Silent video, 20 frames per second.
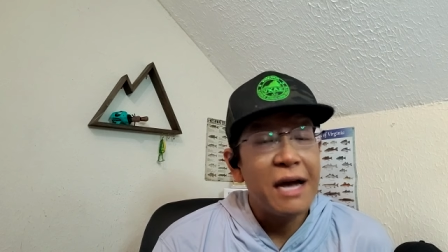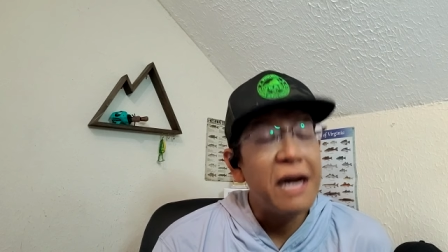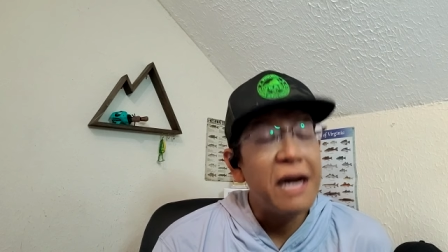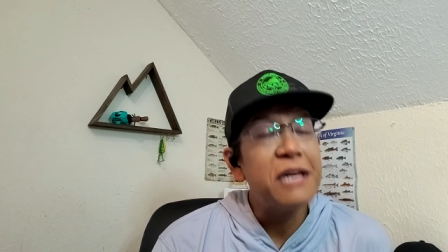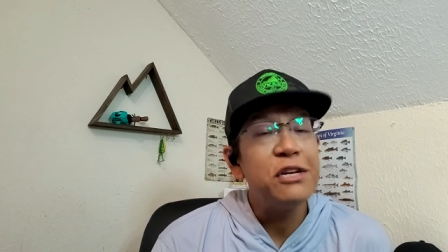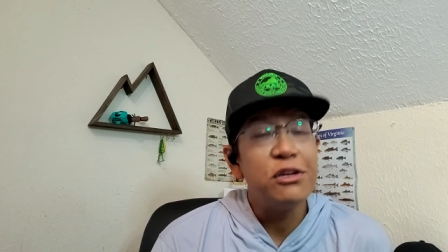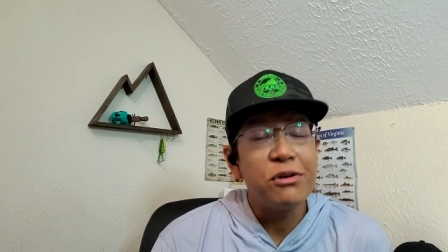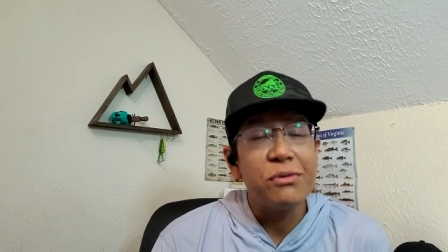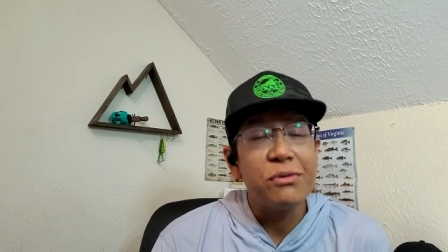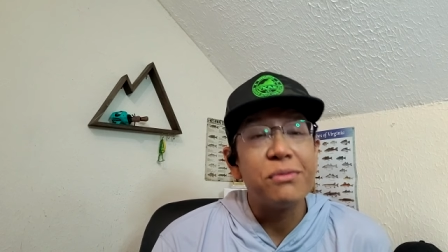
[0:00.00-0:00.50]
I
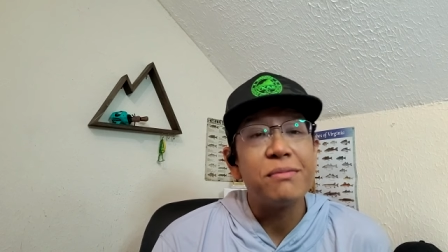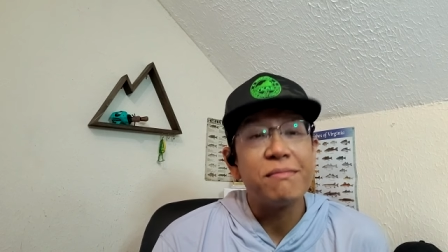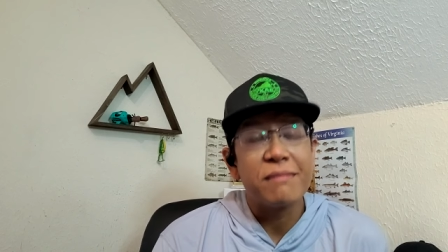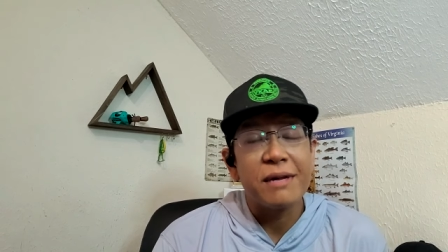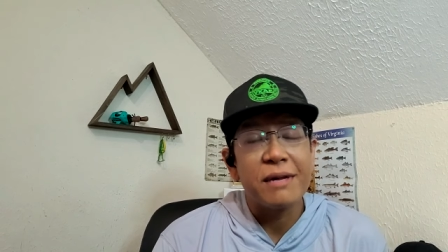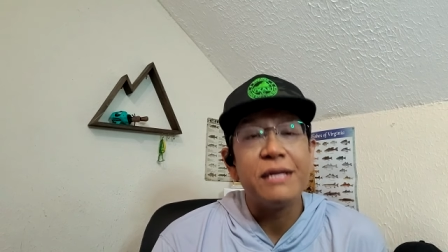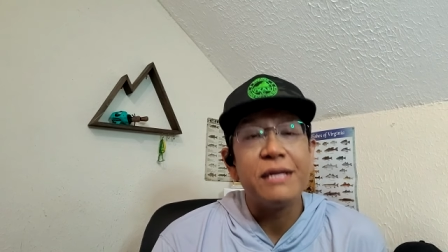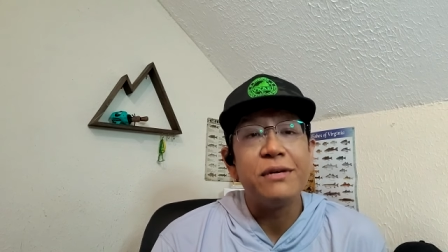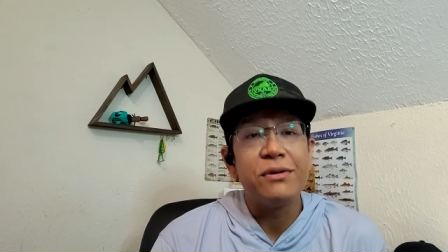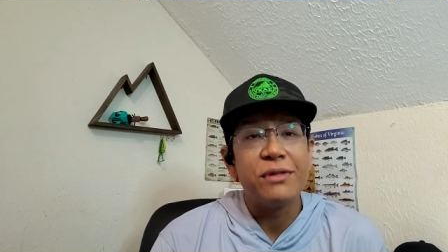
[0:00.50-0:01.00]
do.
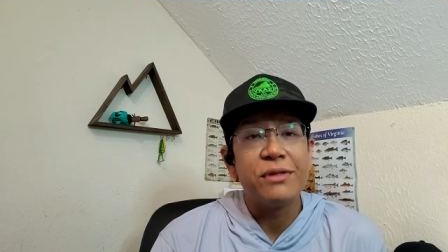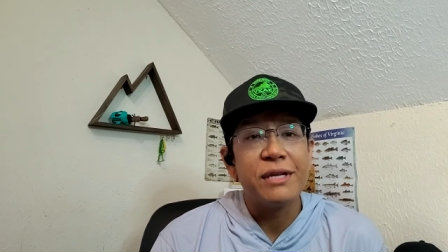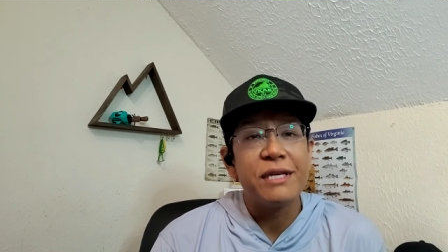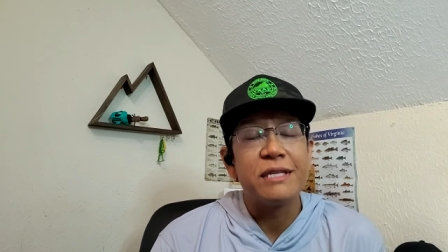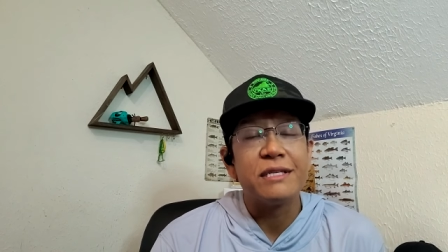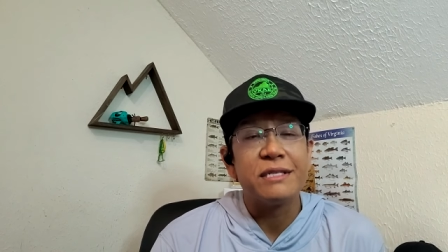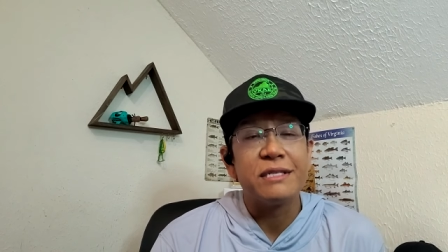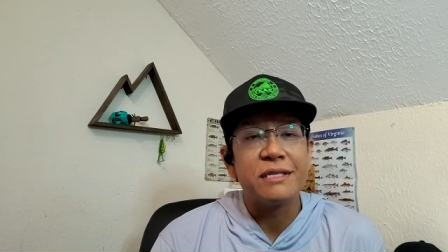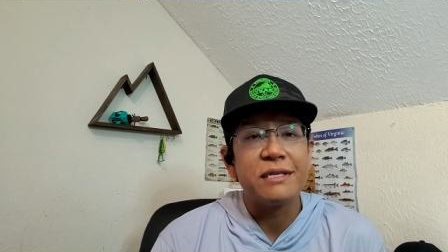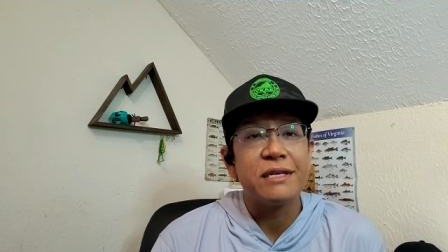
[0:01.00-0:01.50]
I do think
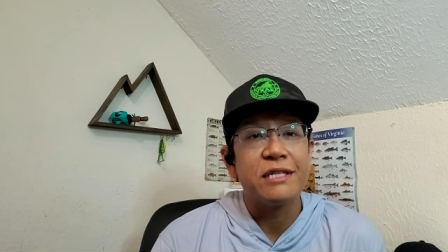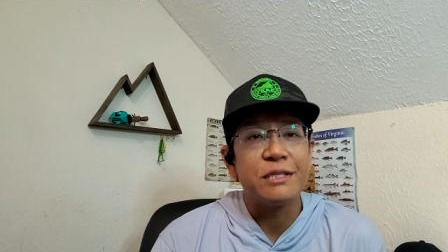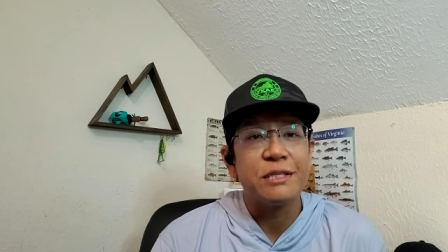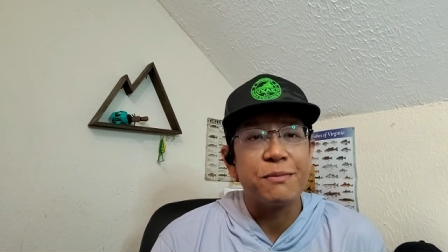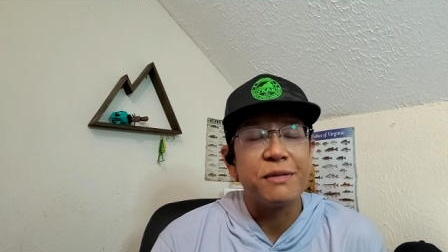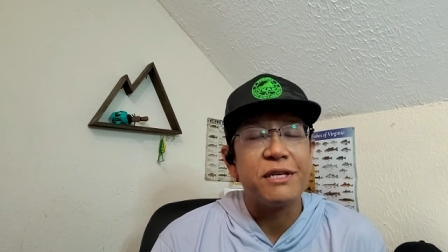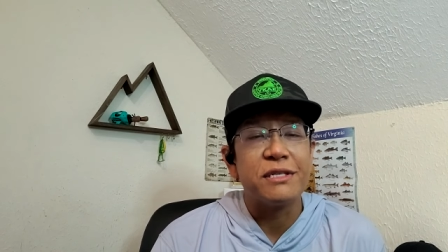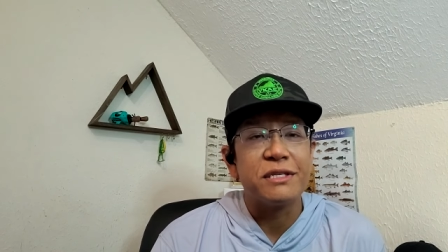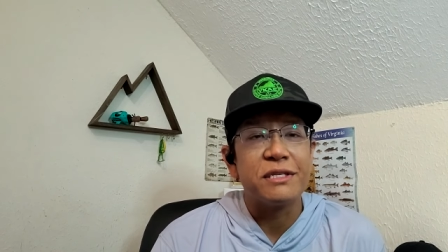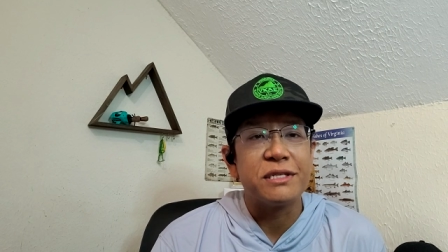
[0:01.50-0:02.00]
it's, it's
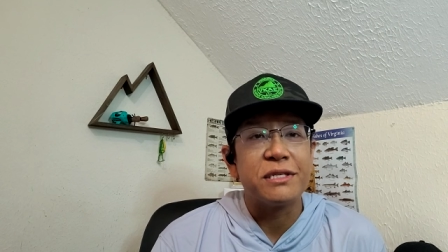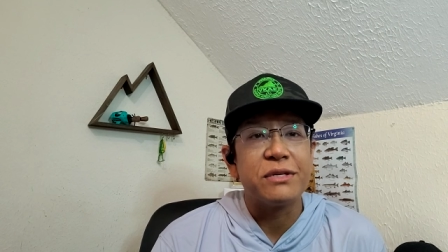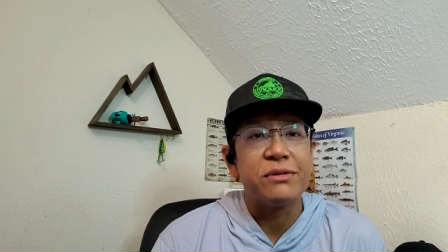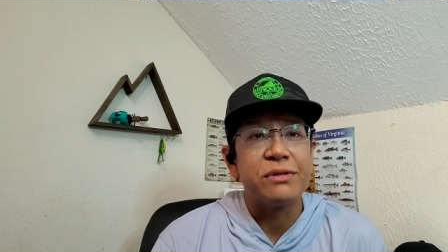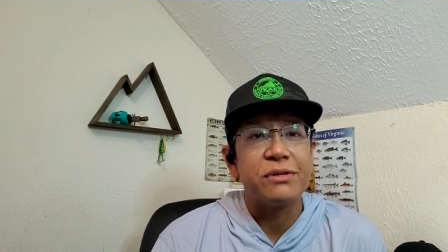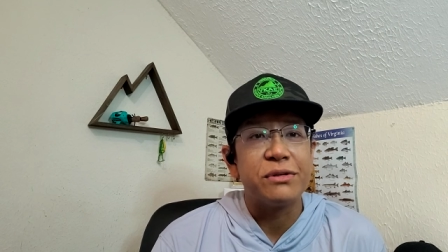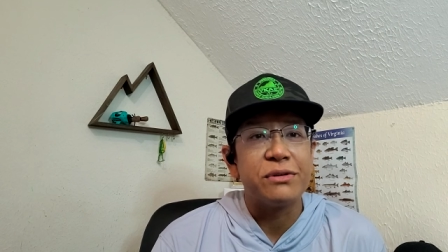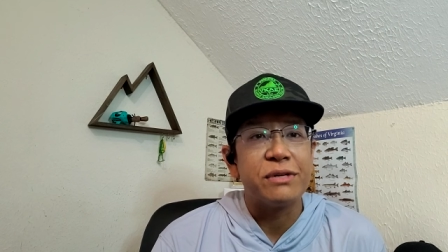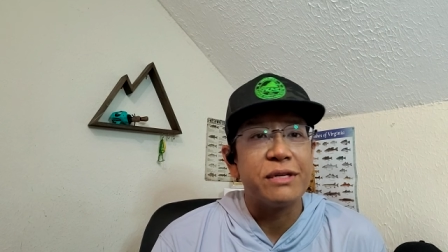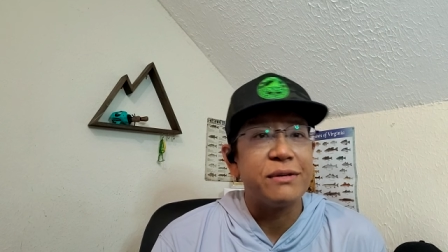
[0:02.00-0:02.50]
because it's so
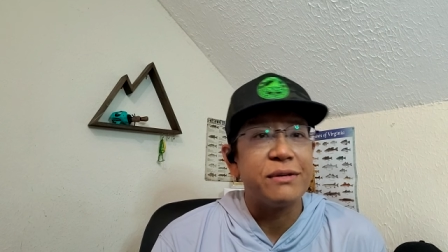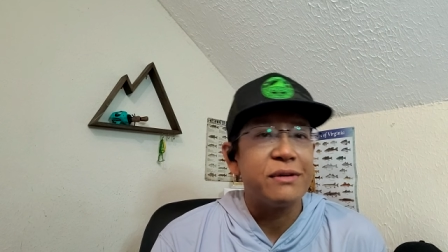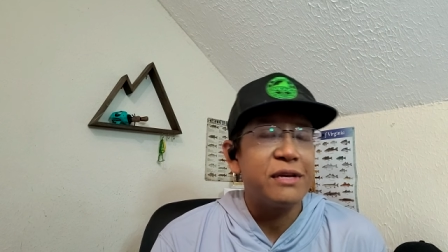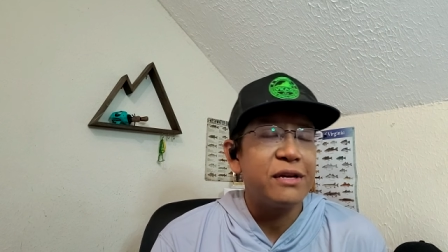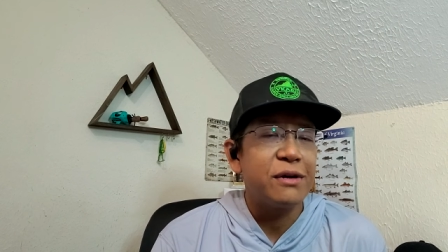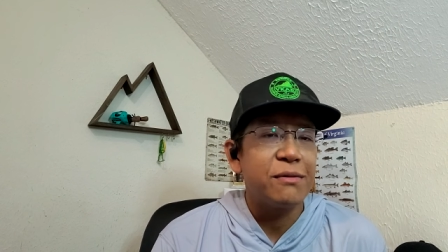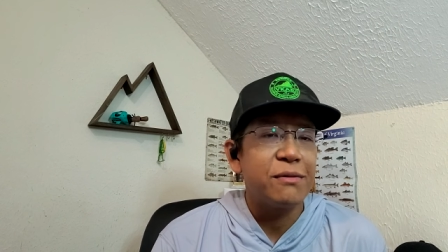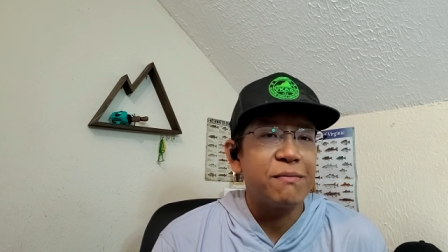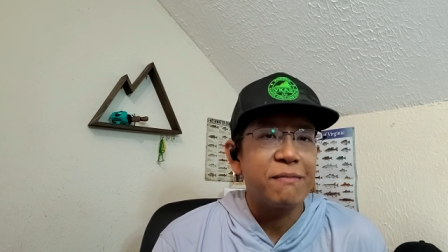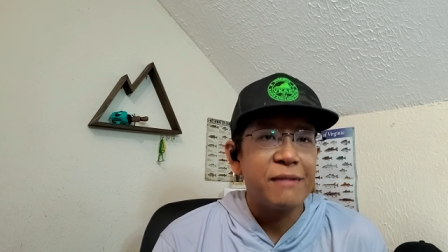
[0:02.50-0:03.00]
new. And,
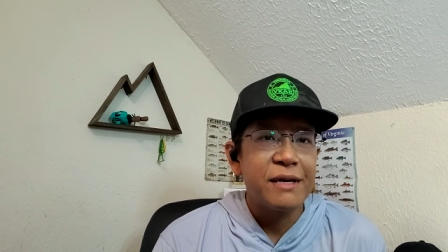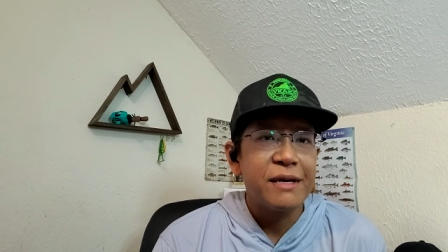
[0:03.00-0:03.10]
you know,